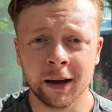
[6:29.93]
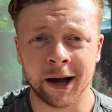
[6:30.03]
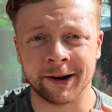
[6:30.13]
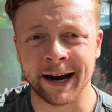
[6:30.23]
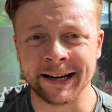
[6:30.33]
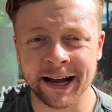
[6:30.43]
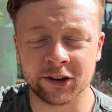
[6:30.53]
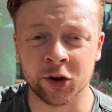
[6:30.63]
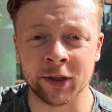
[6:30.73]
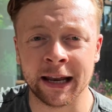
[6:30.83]
Okay,
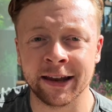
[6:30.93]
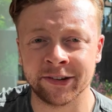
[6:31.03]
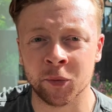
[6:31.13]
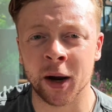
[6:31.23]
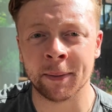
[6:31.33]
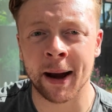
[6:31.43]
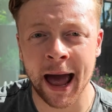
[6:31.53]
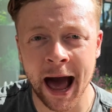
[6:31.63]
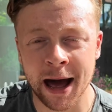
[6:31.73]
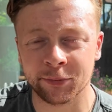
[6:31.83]
next on the list, and one of my
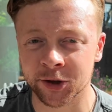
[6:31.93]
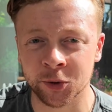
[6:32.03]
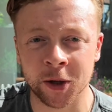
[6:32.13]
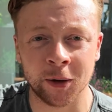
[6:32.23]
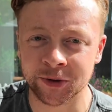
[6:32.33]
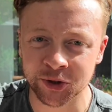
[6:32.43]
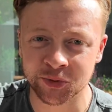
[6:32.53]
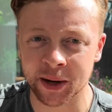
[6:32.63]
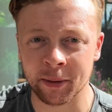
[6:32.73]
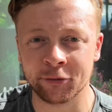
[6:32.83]
absolute go-tos,
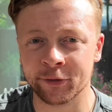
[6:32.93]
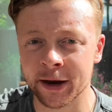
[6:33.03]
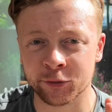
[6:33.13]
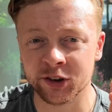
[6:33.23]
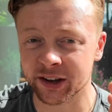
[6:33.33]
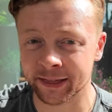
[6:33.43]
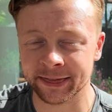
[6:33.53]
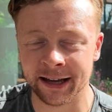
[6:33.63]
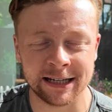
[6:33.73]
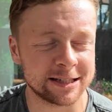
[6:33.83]
one of my favorites, are
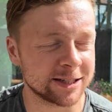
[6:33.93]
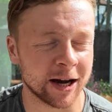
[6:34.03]
dates.